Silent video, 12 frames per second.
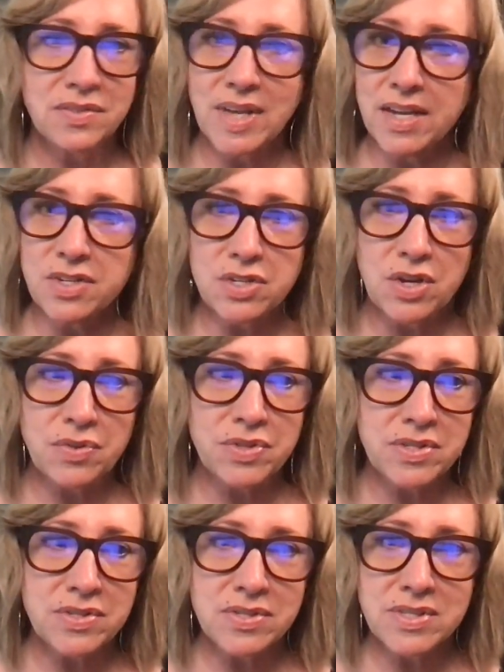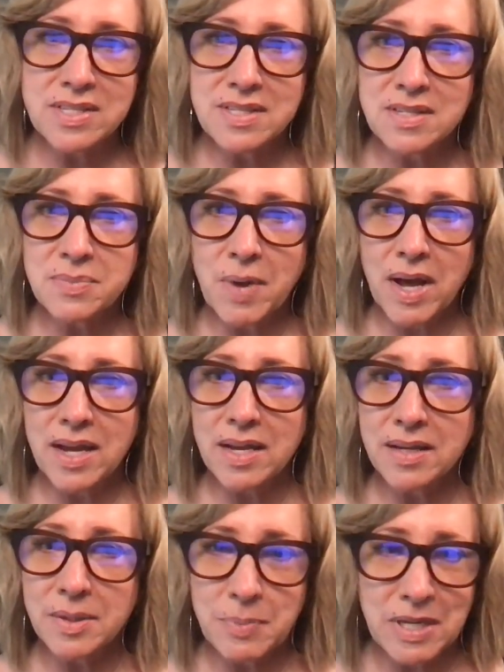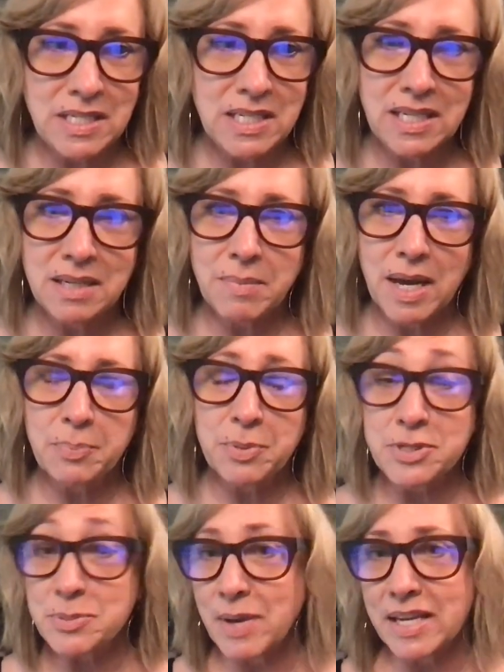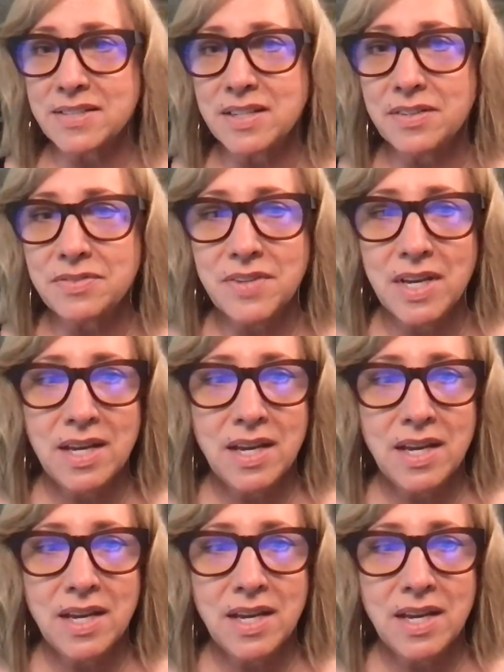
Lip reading: as you know, this is my opinion and my perspective.